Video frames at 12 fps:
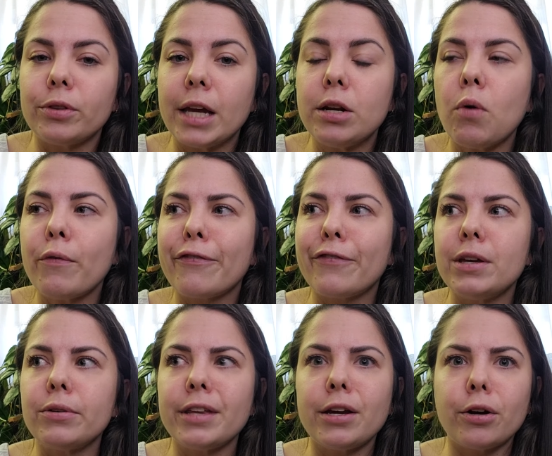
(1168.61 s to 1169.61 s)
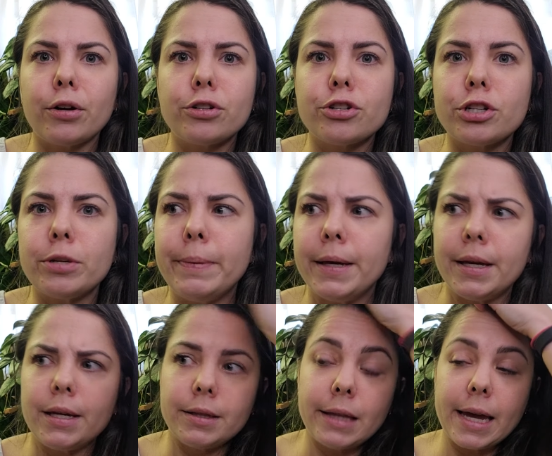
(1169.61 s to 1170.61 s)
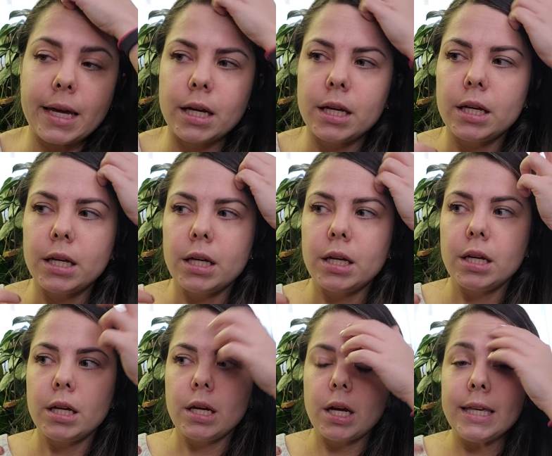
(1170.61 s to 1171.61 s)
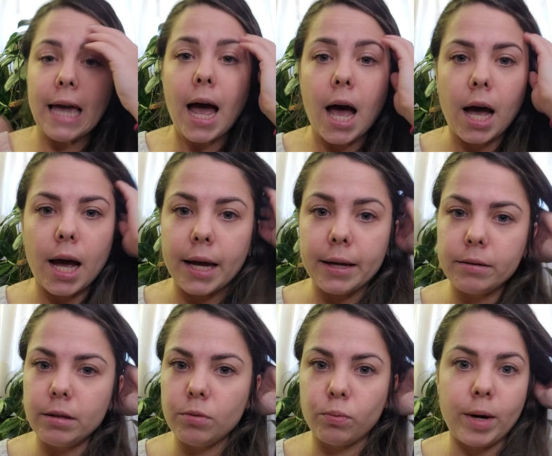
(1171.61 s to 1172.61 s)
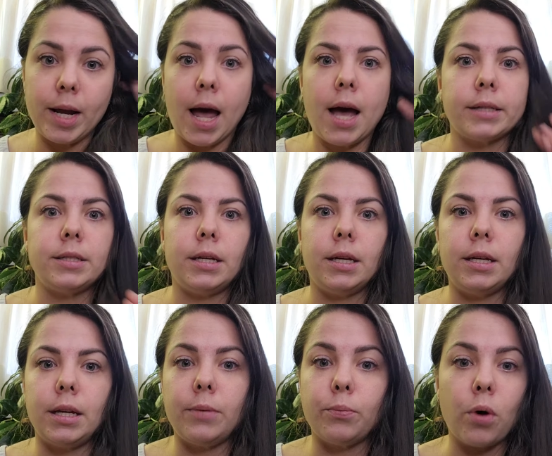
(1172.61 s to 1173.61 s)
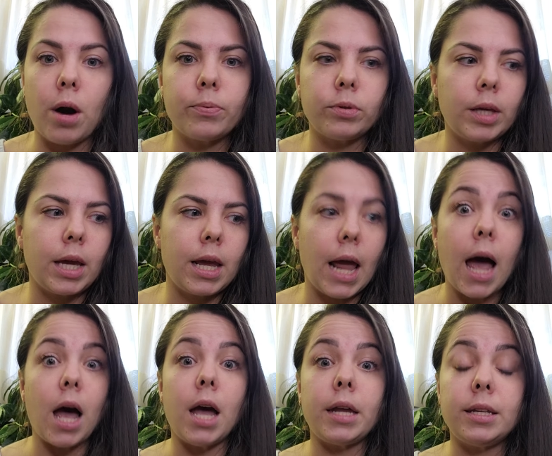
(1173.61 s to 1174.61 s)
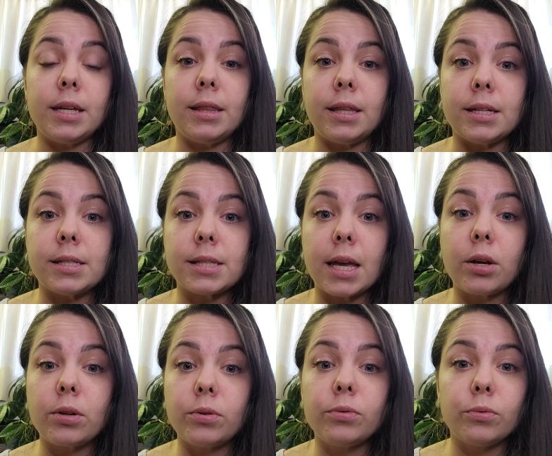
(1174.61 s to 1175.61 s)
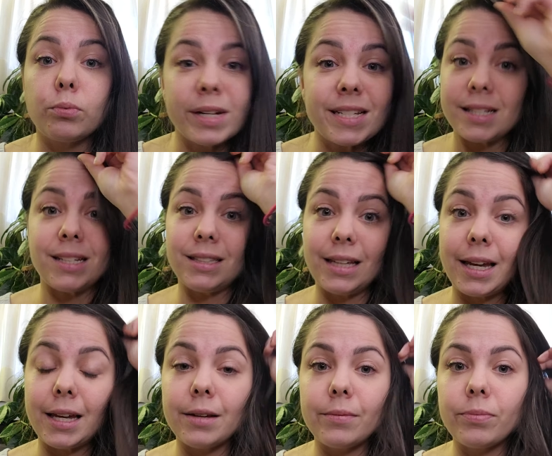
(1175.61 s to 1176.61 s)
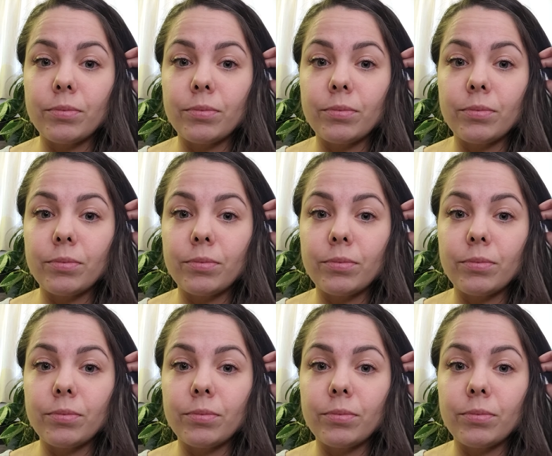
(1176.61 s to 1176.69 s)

They don't feel the urge to be like, yeah, I reacted improperly. Yeah, I did this recently.